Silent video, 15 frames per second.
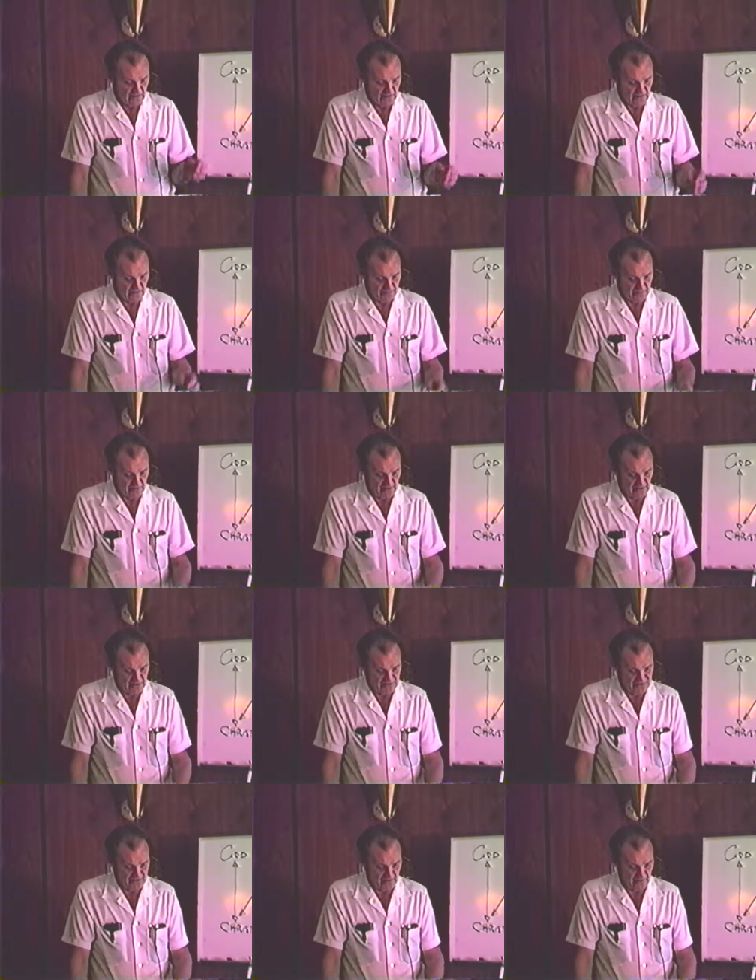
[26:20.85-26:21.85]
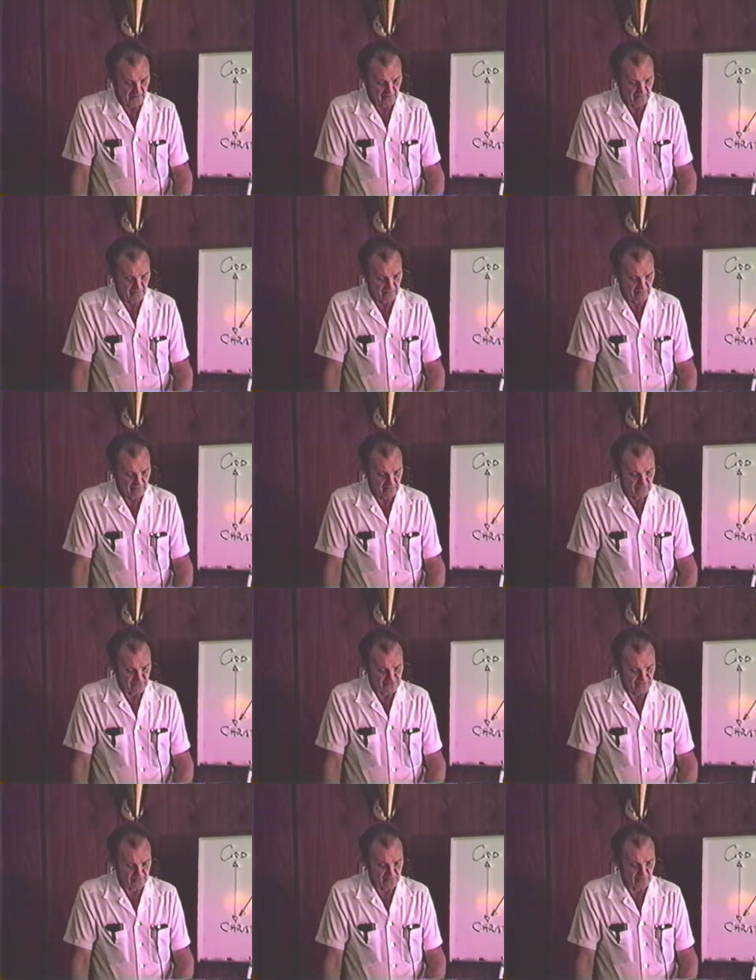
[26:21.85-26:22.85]
it means um,
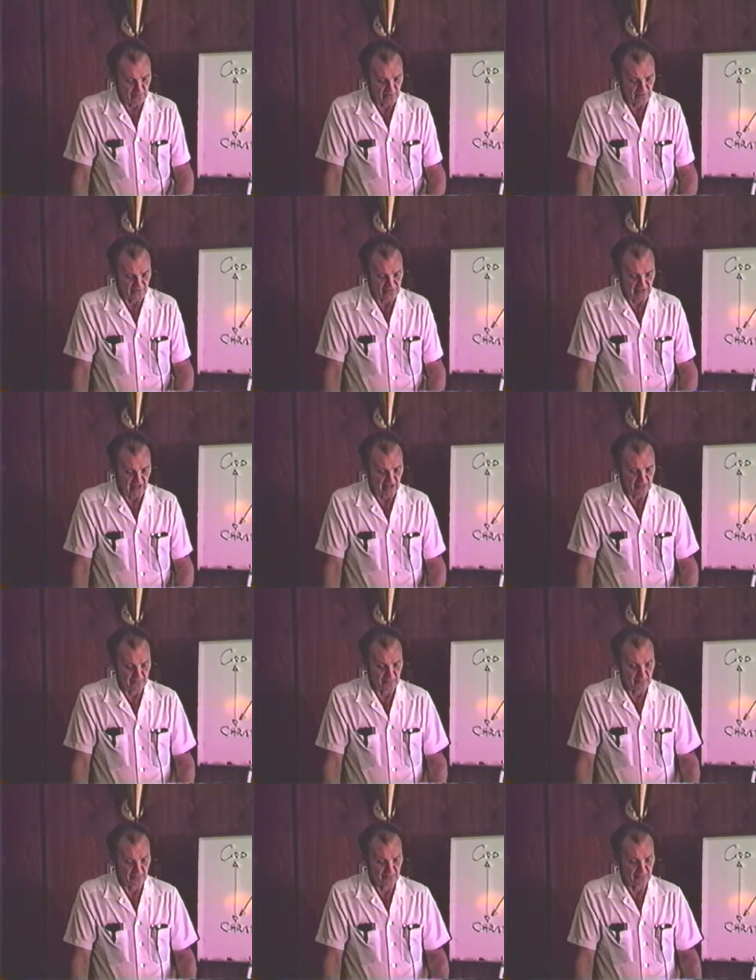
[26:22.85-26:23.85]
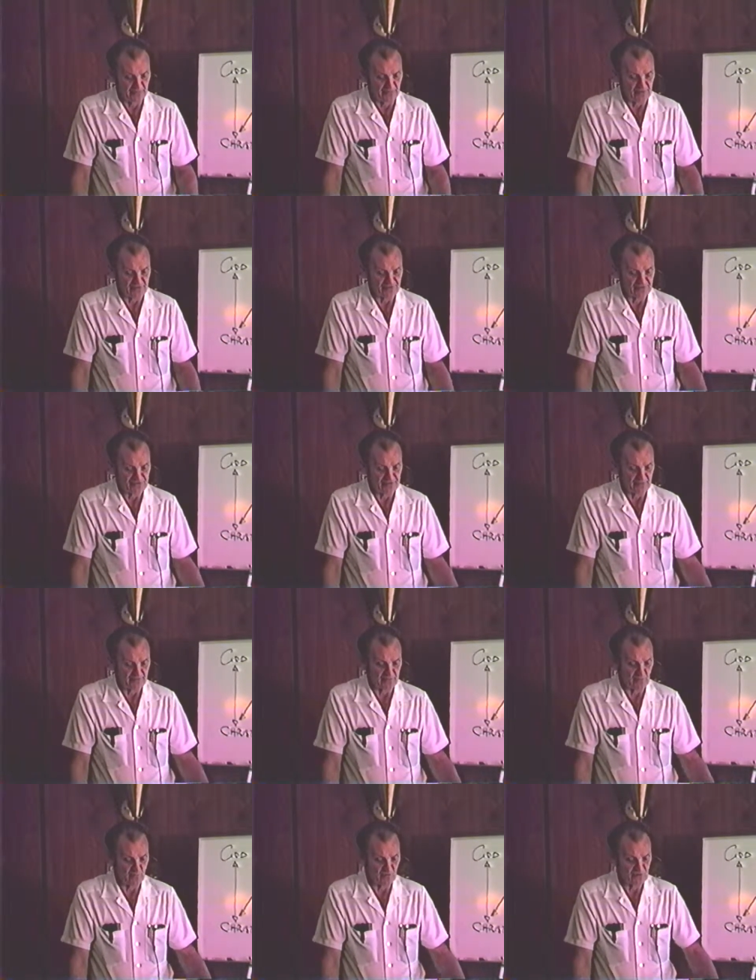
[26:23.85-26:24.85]
something that is admirable in the person,
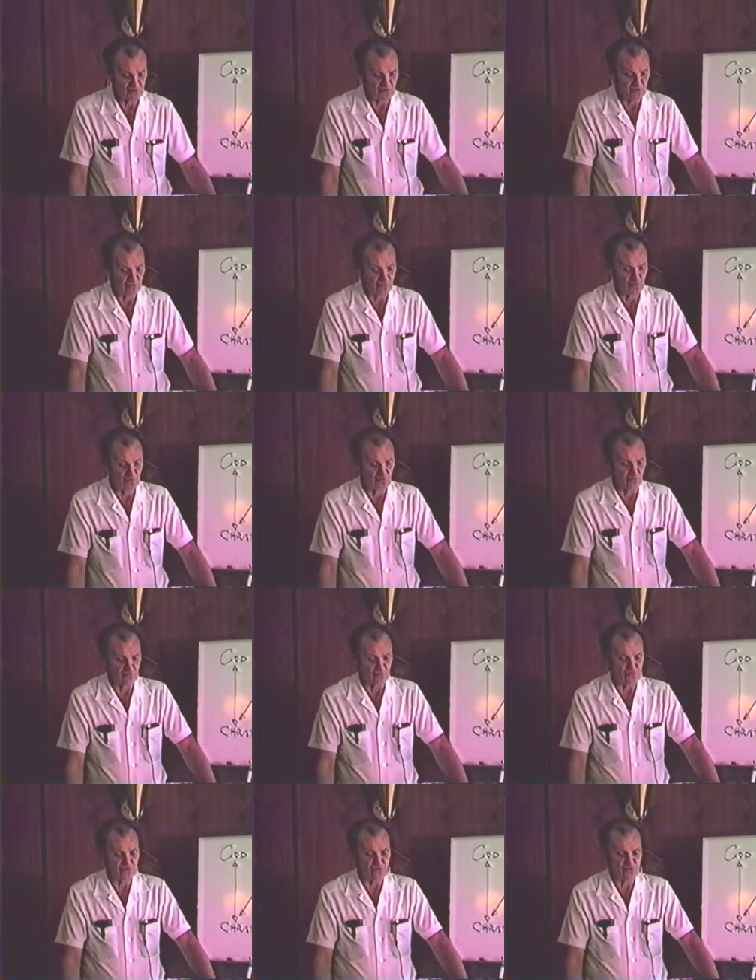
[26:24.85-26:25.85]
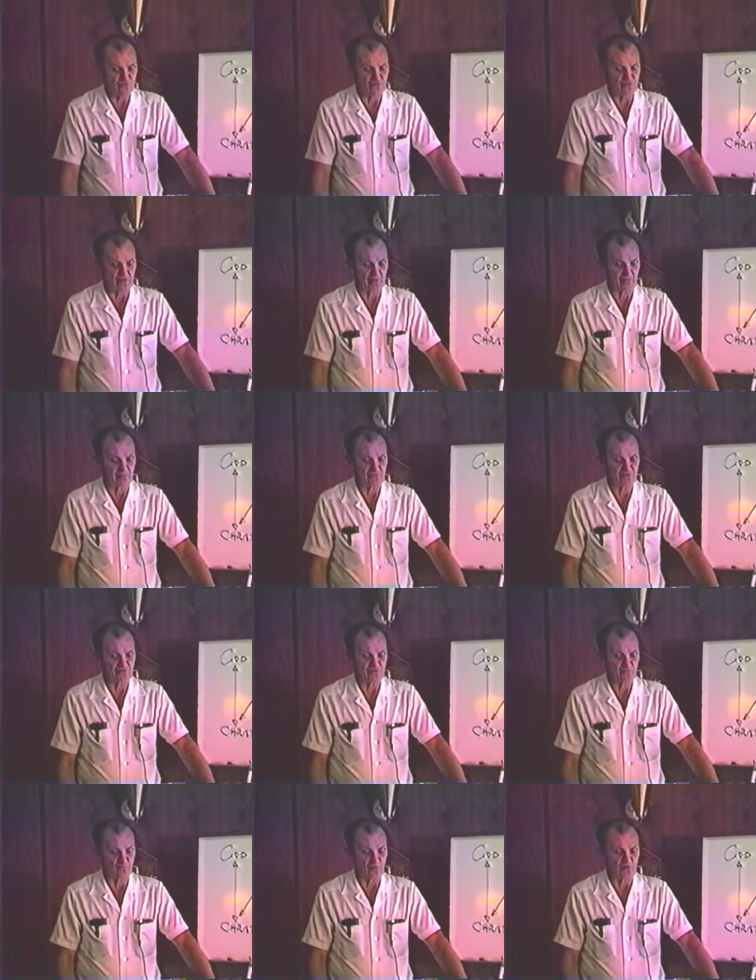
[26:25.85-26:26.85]
something which draws you to that
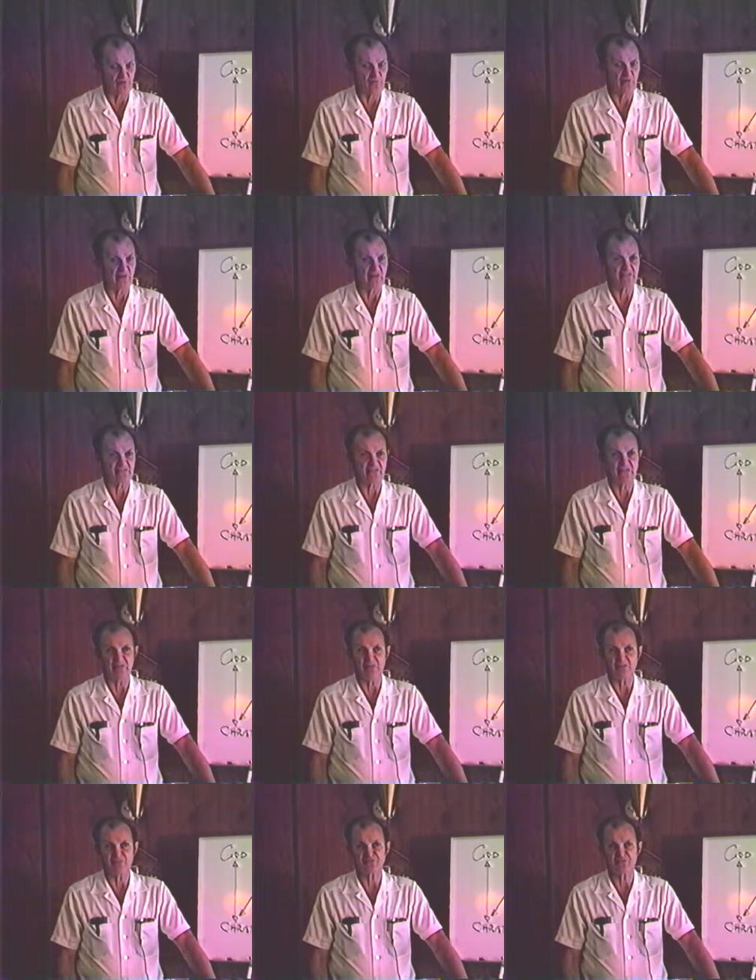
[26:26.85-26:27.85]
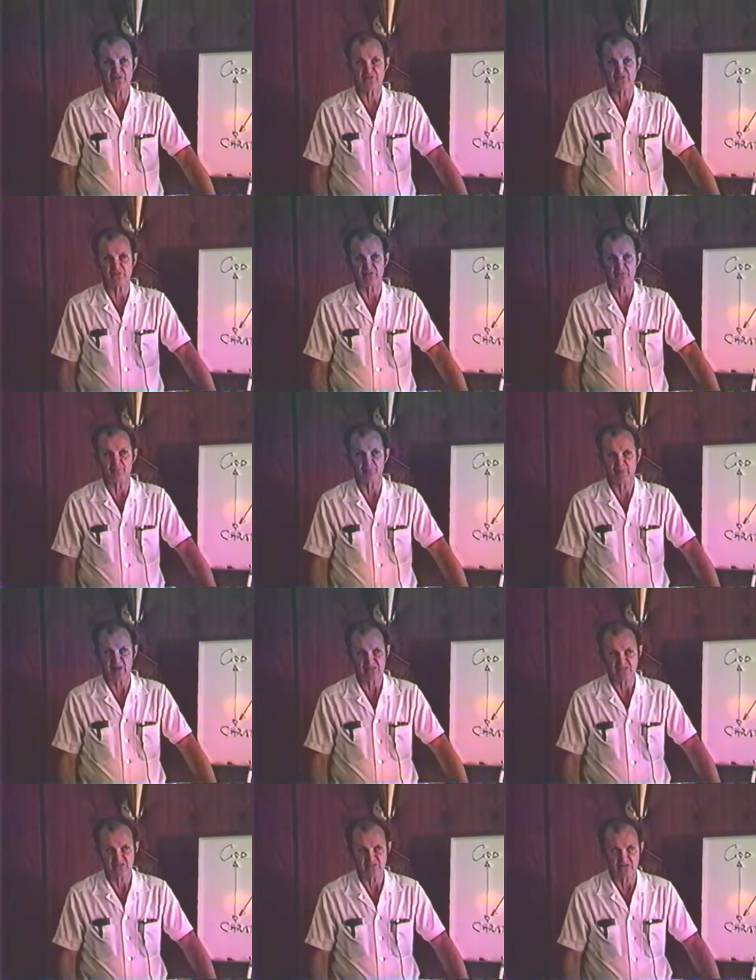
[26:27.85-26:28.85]
person as one who has in himself a
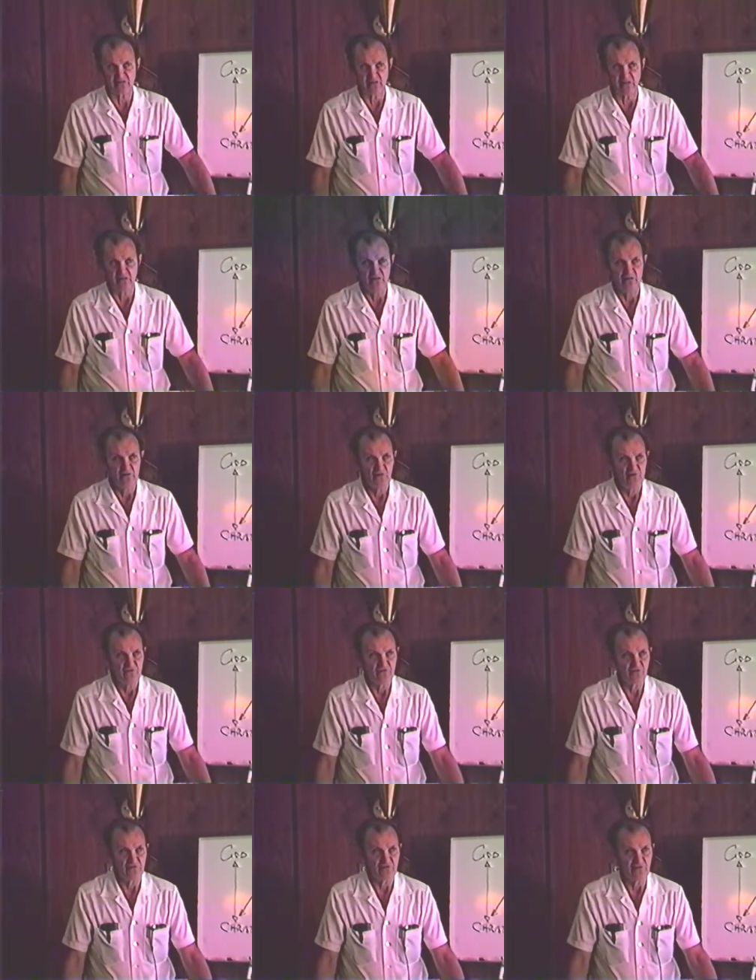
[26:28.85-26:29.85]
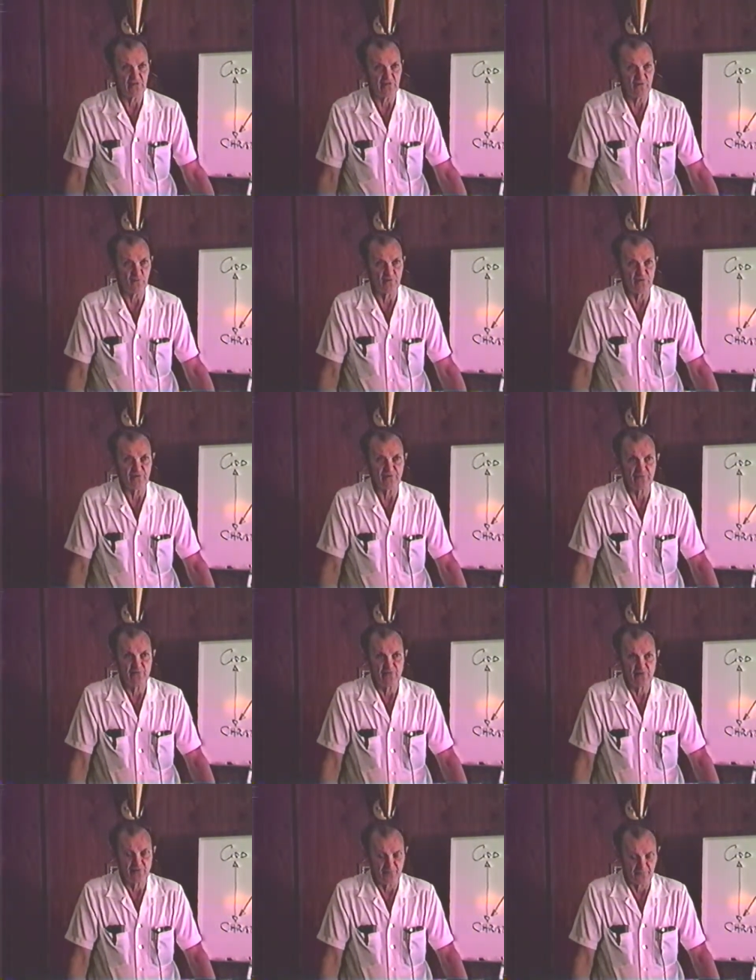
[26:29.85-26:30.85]
capacity for dealing with
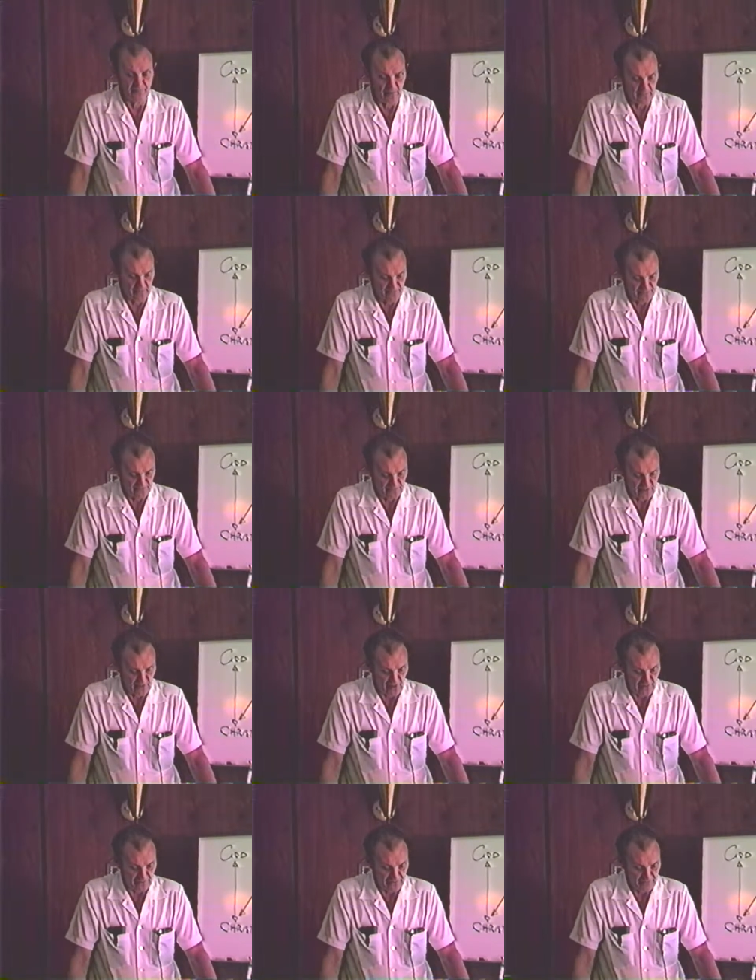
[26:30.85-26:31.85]
the problems of life.